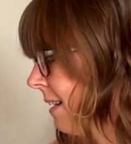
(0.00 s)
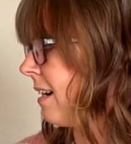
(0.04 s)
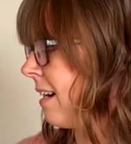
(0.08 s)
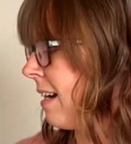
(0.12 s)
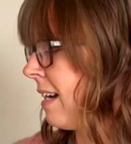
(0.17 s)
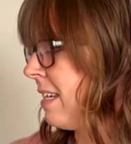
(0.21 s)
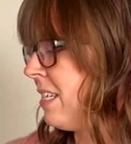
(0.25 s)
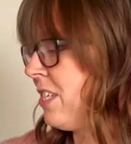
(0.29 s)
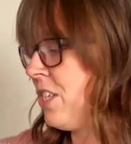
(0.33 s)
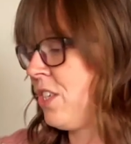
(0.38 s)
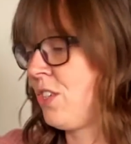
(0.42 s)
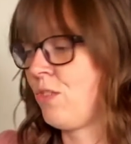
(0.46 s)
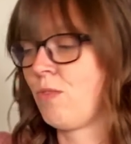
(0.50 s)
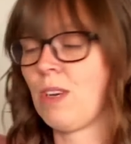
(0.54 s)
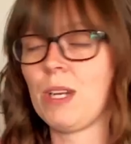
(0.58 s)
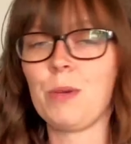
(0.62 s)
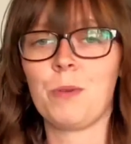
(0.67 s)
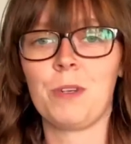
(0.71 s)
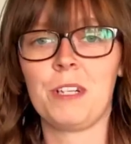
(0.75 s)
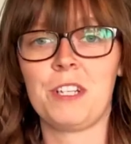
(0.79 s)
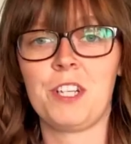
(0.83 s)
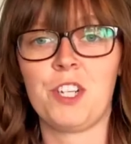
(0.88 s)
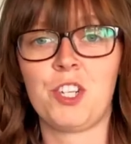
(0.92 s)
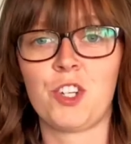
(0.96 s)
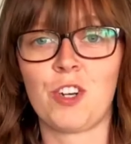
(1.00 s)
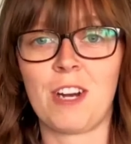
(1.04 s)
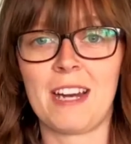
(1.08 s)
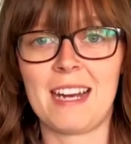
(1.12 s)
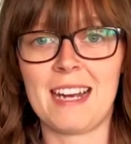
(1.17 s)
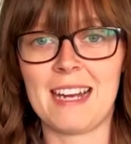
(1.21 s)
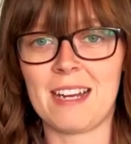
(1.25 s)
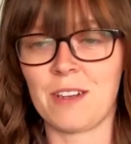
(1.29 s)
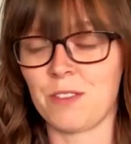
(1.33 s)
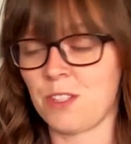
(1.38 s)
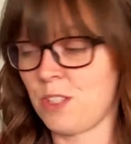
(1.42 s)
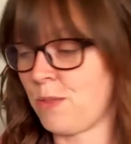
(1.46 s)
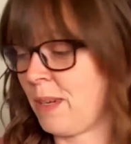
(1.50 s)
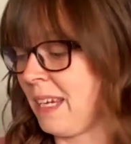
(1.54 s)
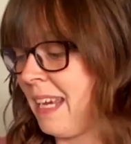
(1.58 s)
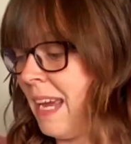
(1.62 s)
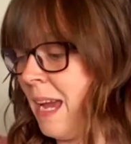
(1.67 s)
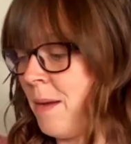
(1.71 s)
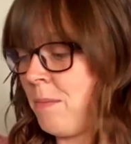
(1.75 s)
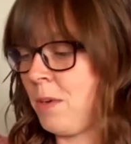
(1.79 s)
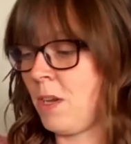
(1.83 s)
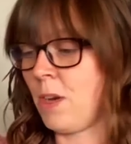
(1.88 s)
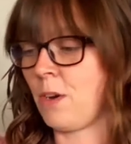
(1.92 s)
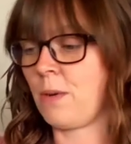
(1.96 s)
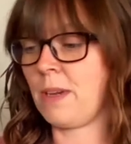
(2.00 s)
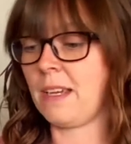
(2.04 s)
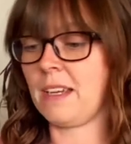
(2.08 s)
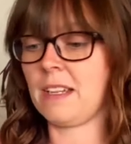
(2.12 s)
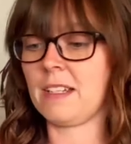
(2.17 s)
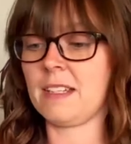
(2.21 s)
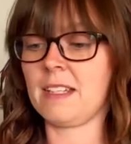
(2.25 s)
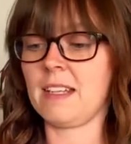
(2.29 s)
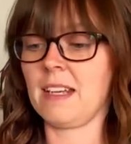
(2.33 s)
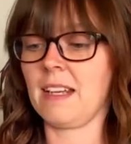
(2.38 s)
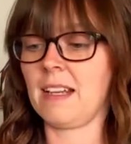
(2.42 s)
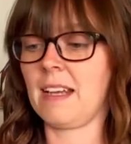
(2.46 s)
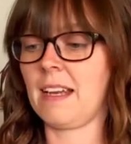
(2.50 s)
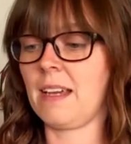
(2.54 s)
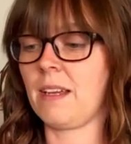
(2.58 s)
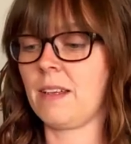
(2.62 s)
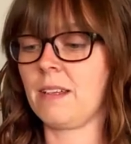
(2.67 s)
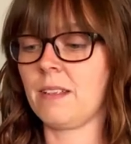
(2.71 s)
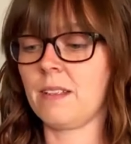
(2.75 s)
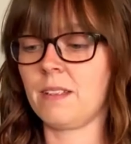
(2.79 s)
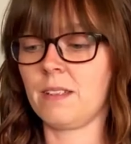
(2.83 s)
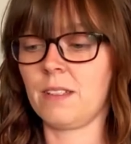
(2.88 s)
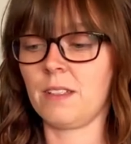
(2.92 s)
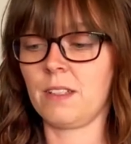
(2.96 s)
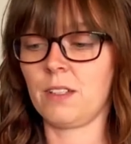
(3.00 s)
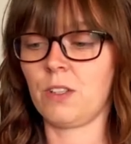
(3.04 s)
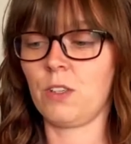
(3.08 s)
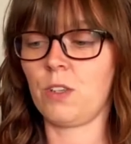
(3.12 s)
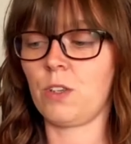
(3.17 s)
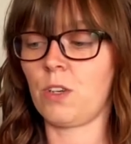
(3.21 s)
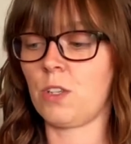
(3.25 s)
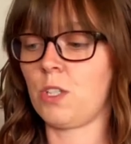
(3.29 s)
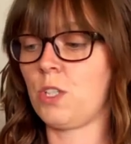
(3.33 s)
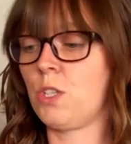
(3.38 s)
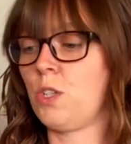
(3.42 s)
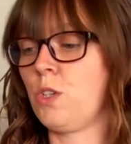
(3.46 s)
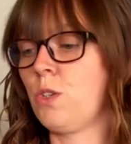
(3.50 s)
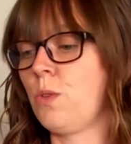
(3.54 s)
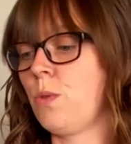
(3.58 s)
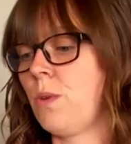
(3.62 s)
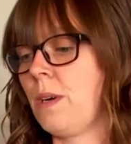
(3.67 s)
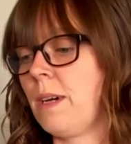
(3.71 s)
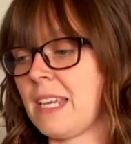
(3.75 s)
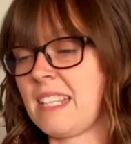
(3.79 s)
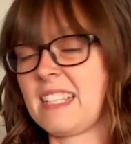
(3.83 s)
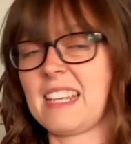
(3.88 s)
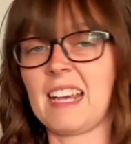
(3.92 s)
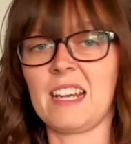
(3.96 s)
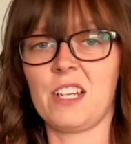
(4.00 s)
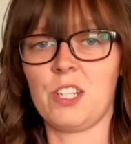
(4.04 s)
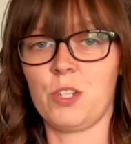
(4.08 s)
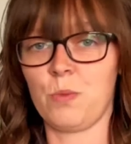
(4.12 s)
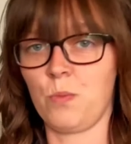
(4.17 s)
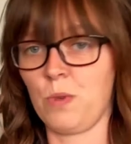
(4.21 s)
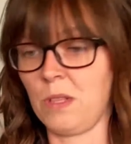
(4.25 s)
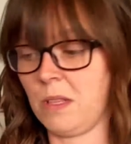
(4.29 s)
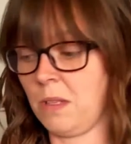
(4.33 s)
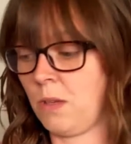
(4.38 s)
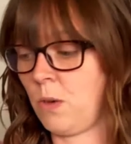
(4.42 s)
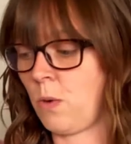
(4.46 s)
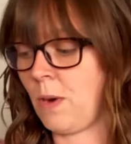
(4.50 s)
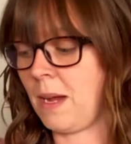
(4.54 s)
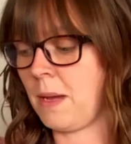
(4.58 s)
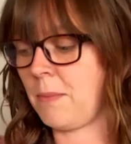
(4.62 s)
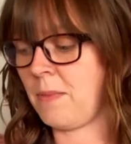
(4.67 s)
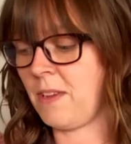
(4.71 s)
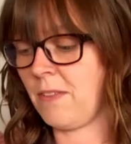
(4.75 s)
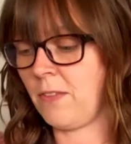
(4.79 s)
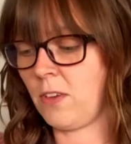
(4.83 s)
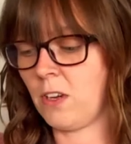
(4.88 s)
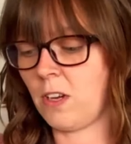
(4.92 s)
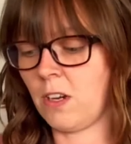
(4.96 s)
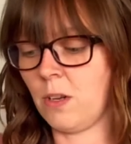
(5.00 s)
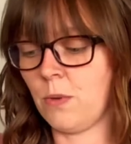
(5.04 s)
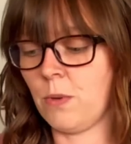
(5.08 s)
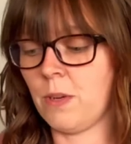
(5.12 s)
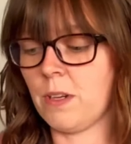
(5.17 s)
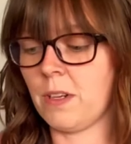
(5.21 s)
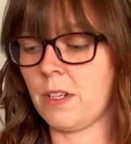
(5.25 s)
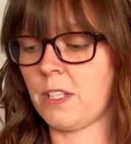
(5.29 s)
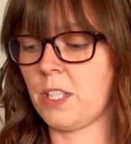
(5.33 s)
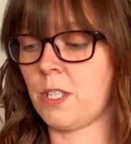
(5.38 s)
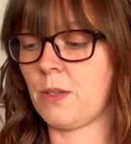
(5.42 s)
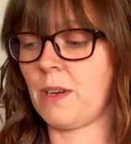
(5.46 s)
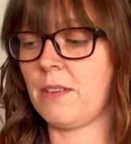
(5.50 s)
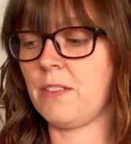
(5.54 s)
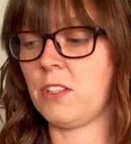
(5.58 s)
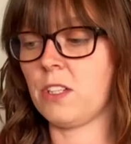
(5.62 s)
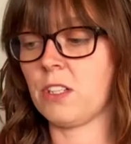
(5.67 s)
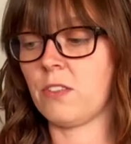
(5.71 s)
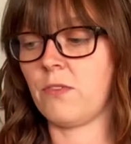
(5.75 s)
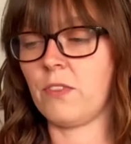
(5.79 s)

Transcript: I just really wanted to try it out, so I kept going until I got to a section with quite a bit of colourwork. So I just